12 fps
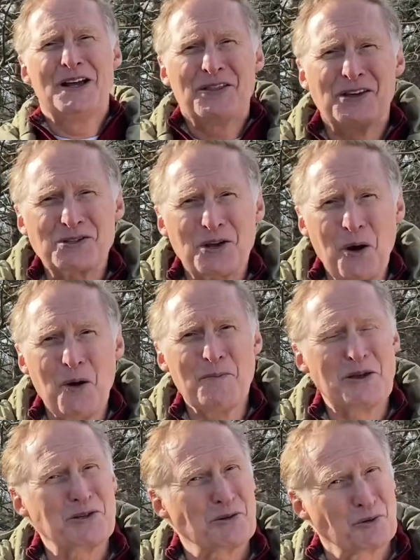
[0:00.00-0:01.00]
This home
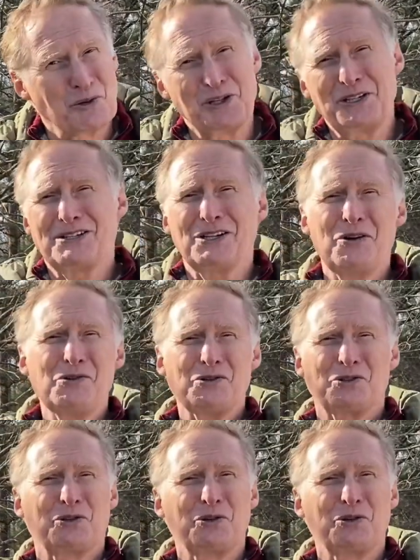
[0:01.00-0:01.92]
is really close